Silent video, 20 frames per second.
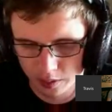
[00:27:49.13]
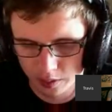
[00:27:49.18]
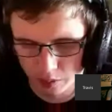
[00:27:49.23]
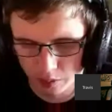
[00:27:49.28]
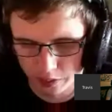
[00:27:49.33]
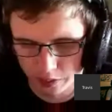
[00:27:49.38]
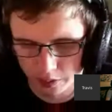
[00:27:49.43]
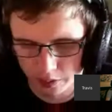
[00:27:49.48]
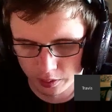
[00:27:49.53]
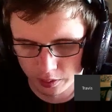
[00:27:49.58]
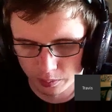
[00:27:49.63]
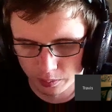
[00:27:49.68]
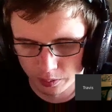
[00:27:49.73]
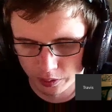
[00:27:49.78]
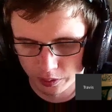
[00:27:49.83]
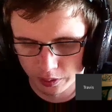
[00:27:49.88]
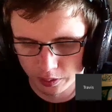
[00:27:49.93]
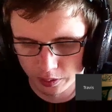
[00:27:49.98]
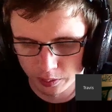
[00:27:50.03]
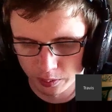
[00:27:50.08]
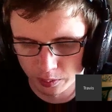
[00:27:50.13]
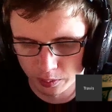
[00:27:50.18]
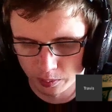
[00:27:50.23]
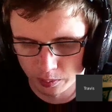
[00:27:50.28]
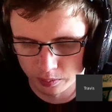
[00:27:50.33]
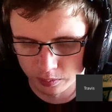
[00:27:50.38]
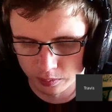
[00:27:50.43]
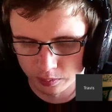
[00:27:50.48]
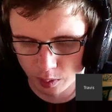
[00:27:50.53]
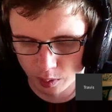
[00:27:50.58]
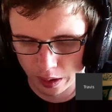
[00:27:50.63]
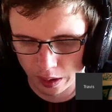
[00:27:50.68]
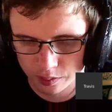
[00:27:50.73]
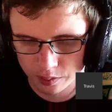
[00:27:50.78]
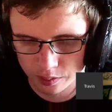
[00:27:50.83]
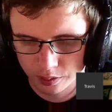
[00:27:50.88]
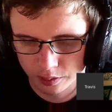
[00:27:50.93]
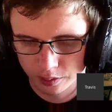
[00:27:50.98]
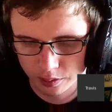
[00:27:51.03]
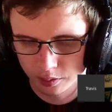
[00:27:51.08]
with a Google
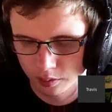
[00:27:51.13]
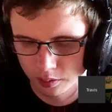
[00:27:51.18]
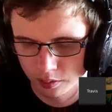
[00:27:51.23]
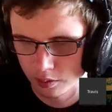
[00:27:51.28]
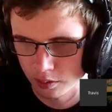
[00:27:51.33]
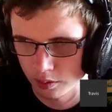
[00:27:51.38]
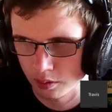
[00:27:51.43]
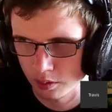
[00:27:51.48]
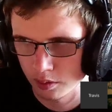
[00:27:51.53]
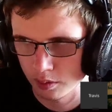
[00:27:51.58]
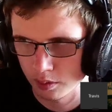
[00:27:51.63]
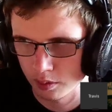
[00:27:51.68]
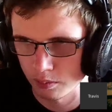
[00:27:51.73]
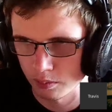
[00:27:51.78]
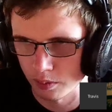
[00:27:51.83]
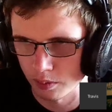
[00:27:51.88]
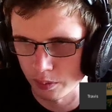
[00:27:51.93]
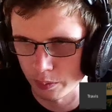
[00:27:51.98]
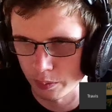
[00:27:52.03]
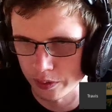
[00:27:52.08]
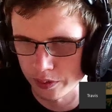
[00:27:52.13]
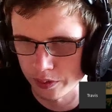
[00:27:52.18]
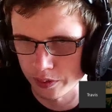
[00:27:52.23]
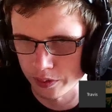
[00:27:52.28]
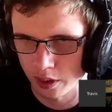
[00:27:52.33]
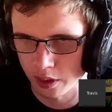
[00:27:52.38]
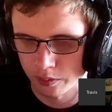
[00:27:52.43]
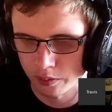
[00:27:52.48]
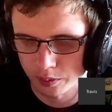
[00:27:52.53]
Watch. One of the ones they have on the